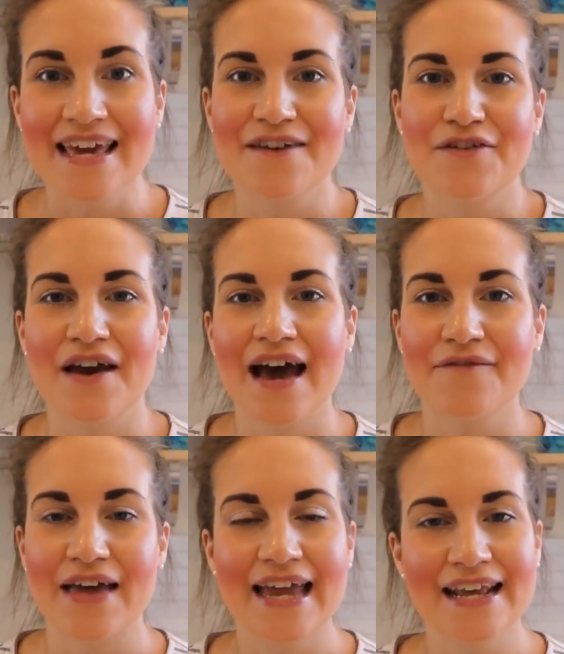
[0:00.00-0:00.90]
If you
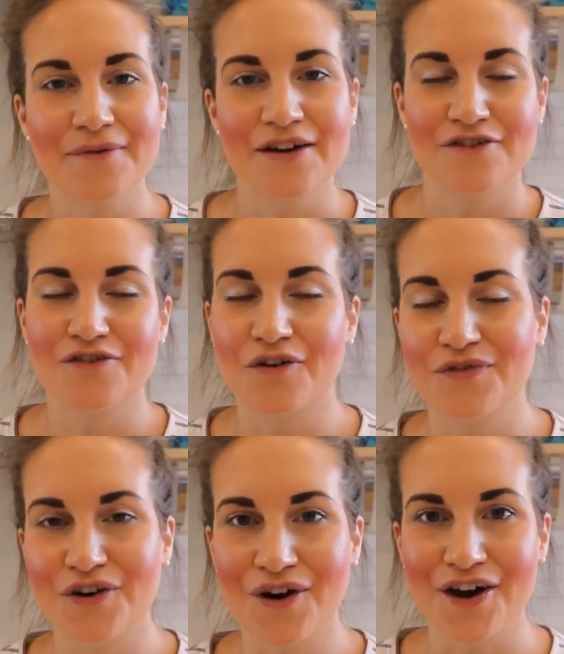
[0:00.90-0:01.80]
have any questions of
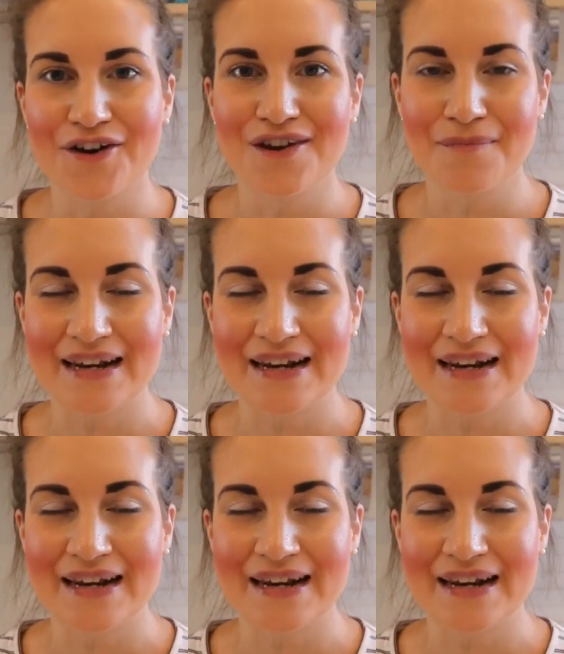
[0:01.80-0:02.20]
your own,